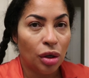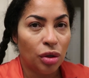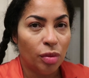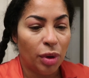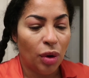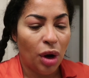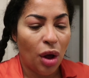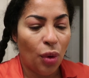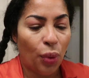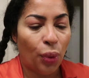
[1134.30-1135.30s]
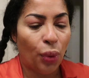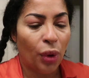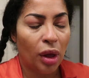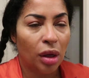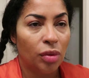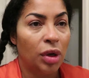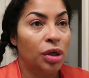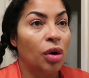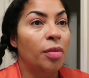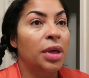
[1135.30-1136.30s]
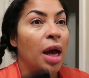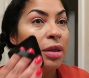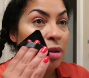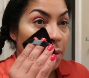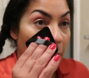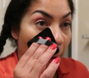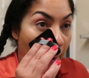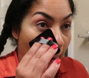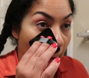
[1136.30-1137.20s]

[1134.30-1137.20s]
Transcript: Do you blow it off? Well, normally I just put,